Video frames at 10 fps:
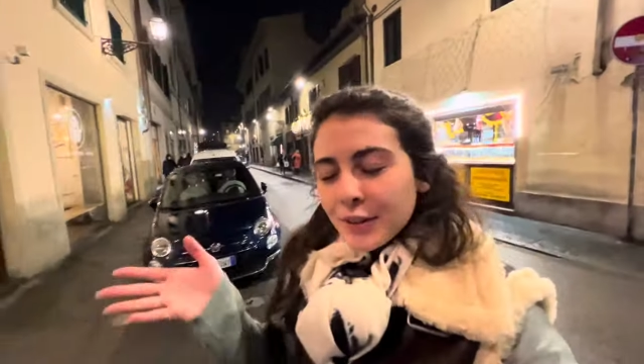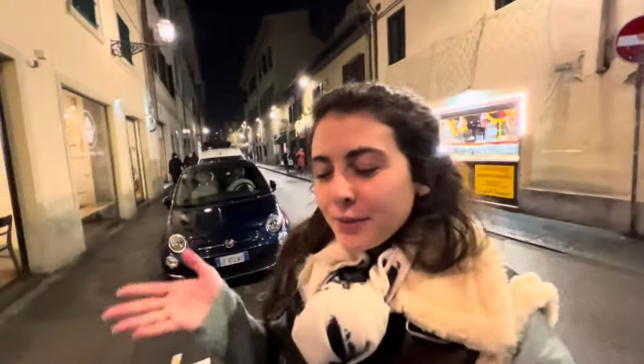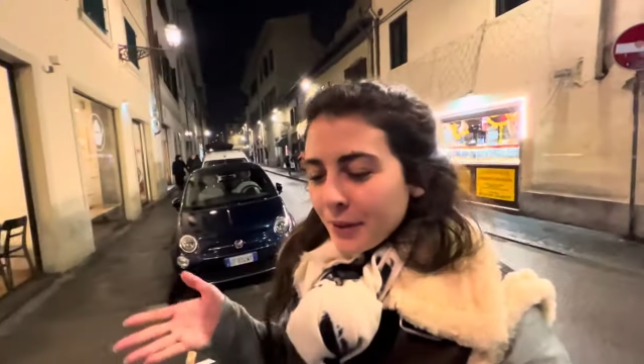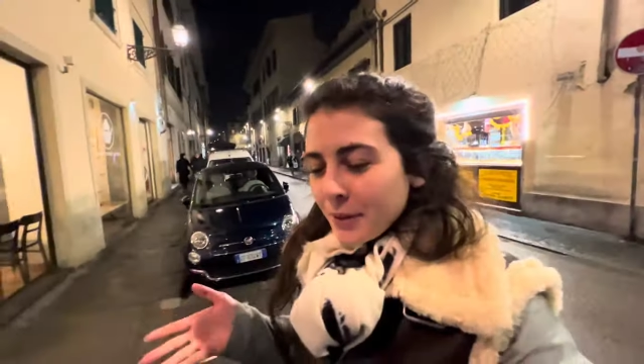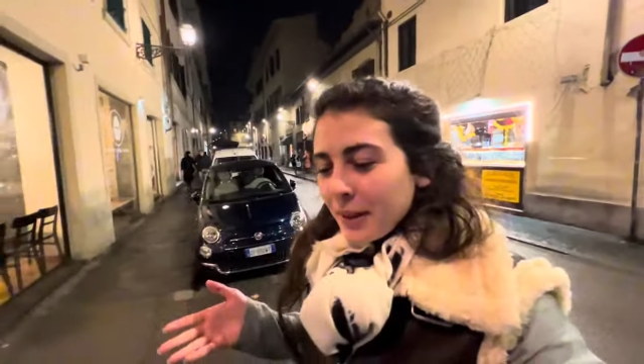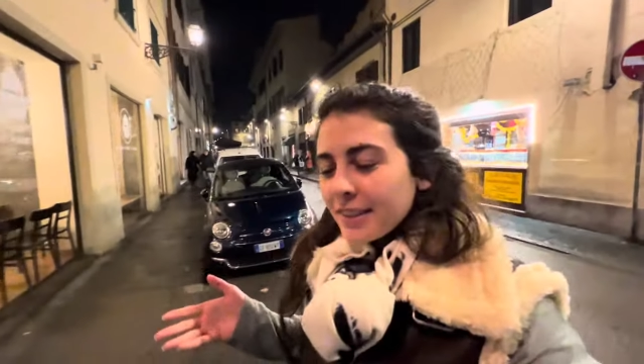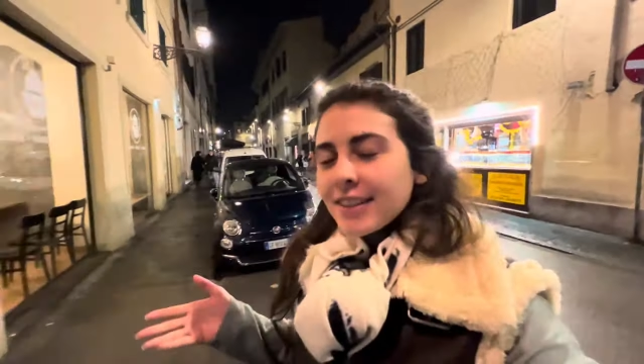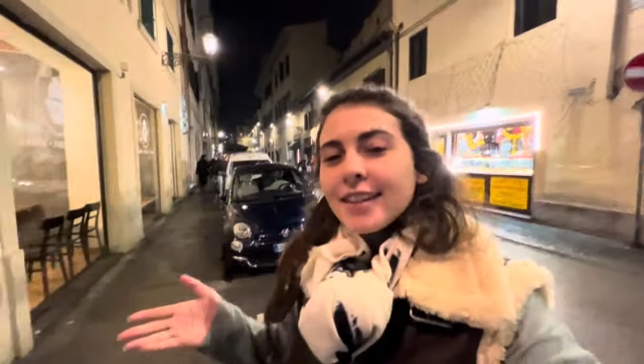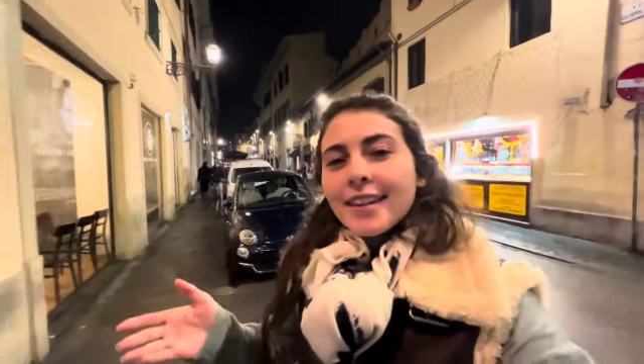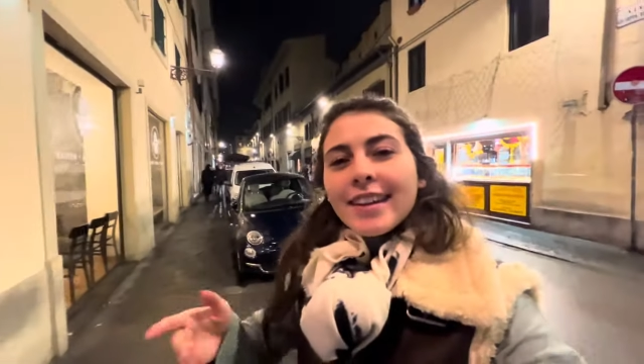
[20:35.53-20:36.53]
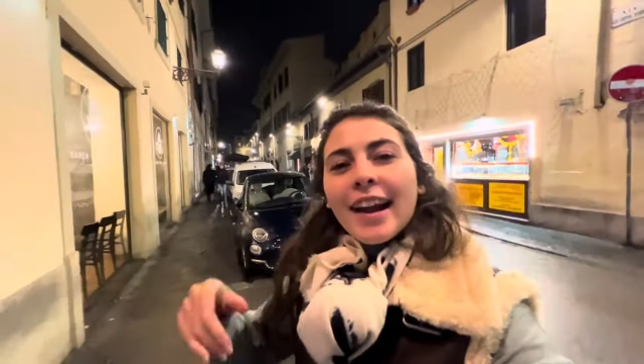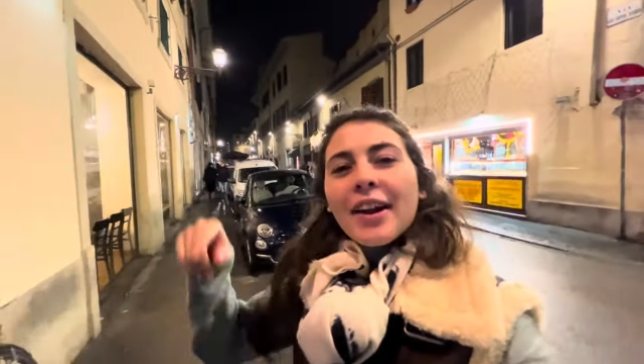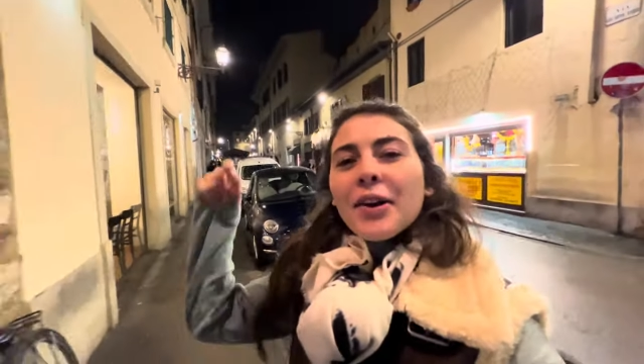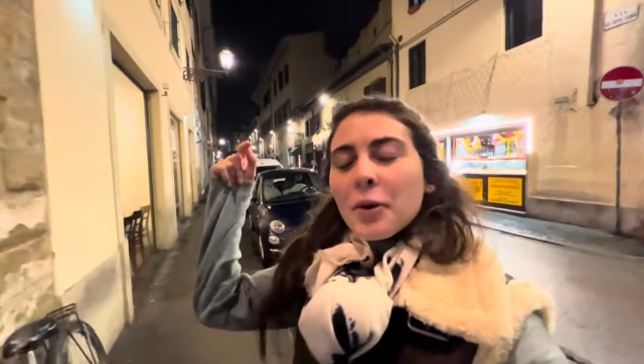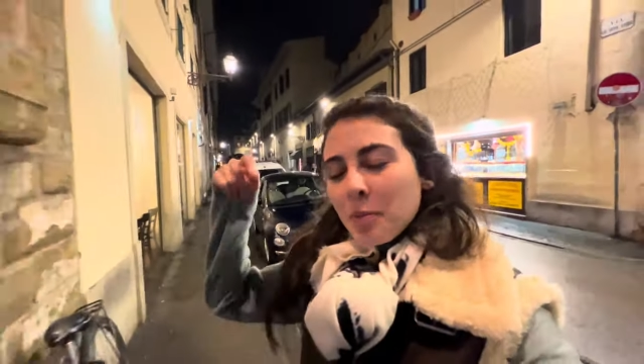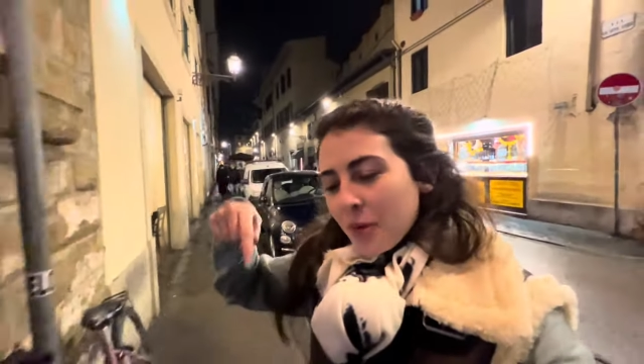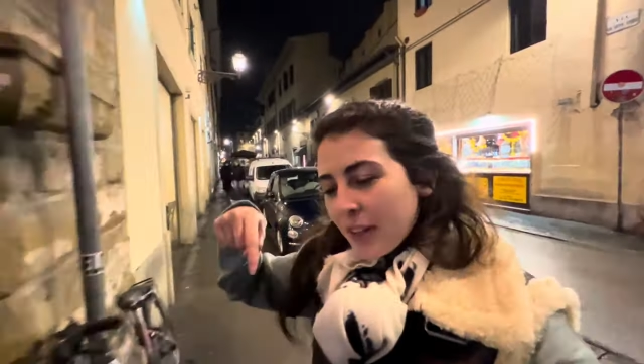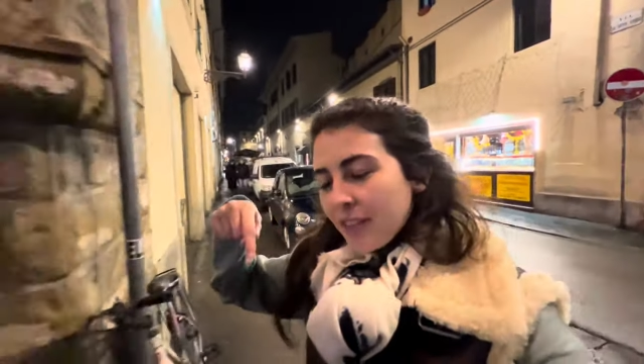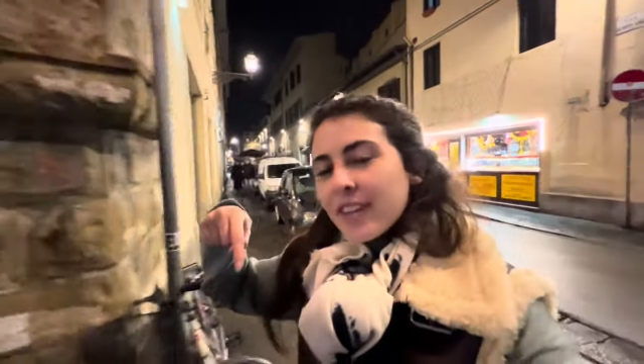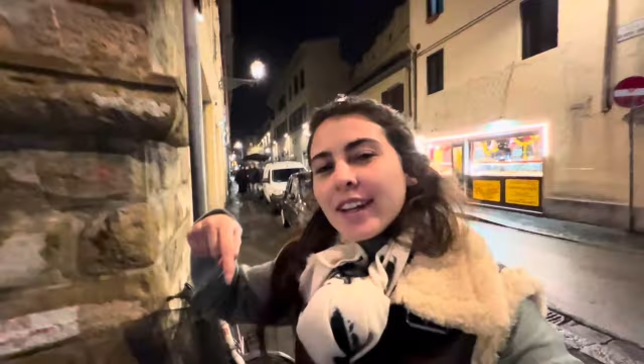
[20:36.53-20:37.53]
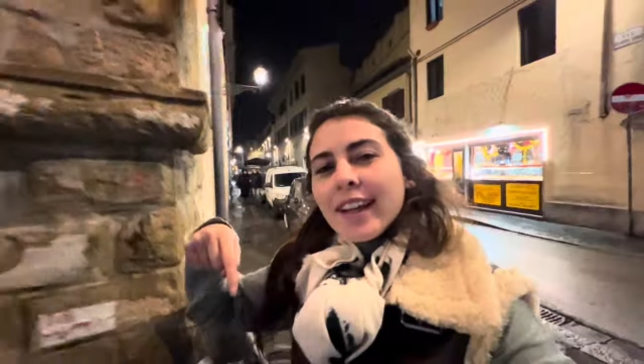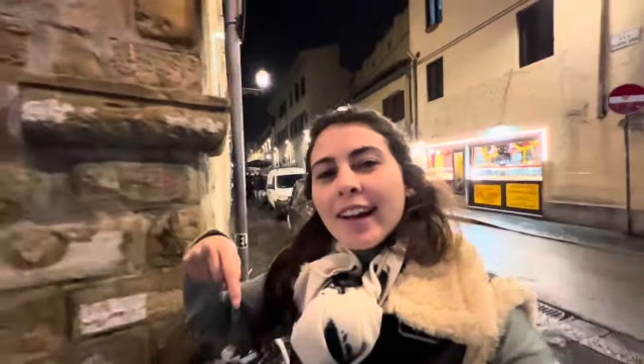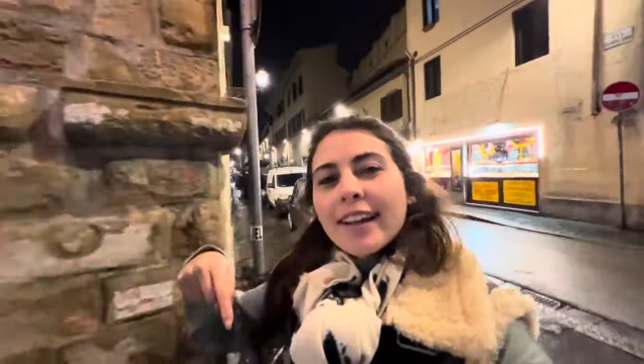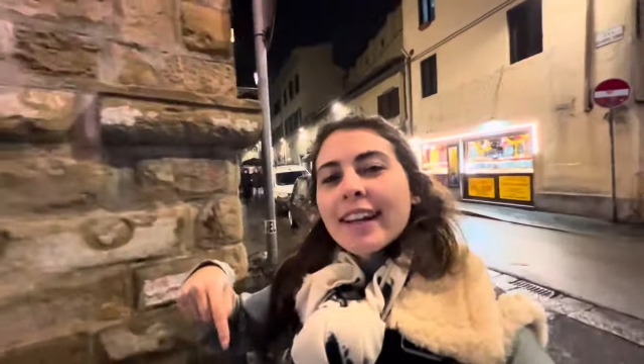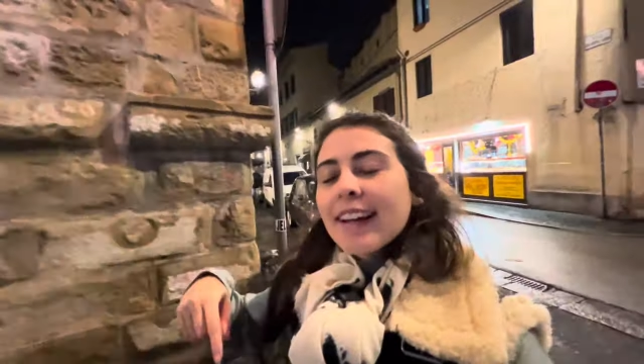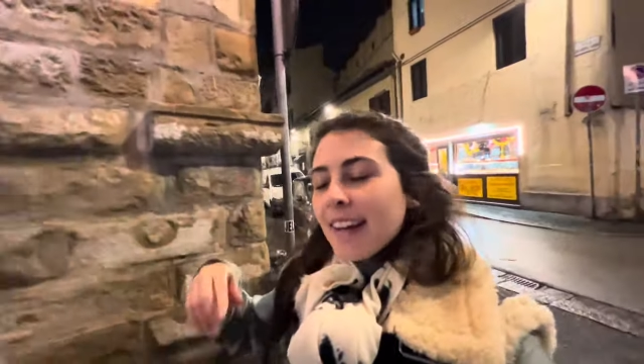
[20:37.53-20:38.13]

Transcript: you for watching. I hope you give it a like,